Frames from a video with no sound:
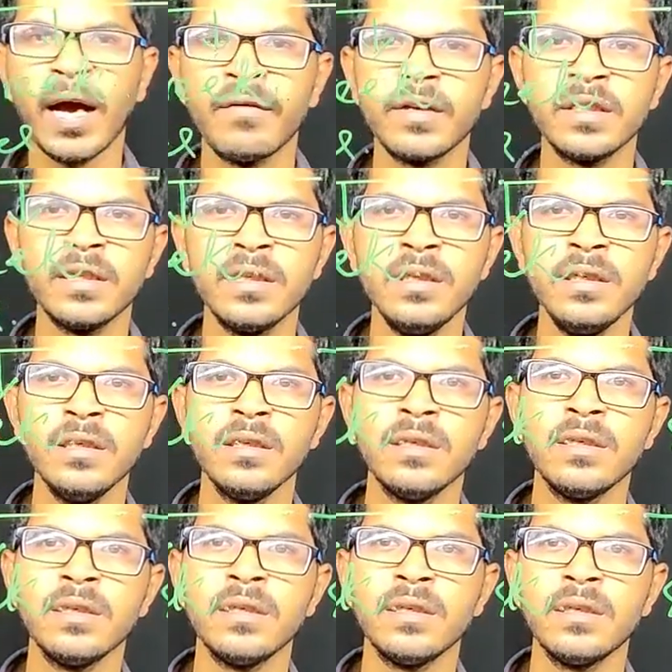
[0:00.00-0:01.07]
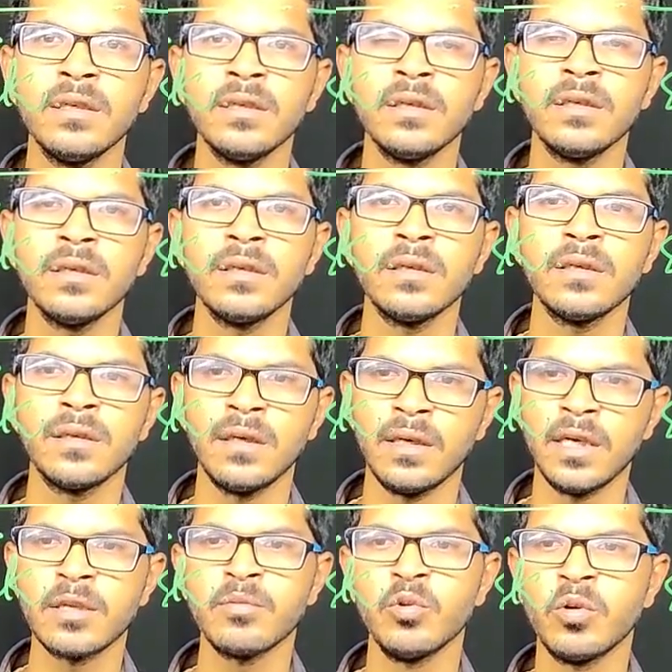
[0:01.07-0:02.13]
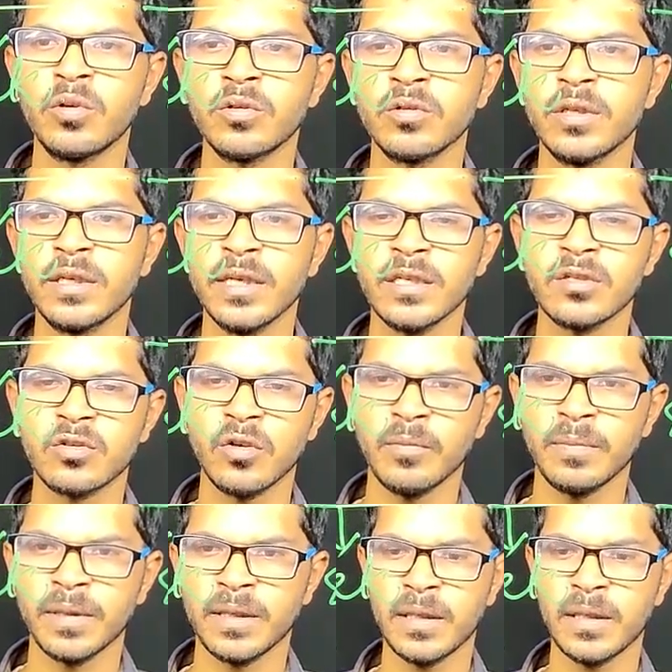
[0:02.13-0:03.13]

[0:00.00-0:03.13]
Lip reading: any, let's move on to the next topic.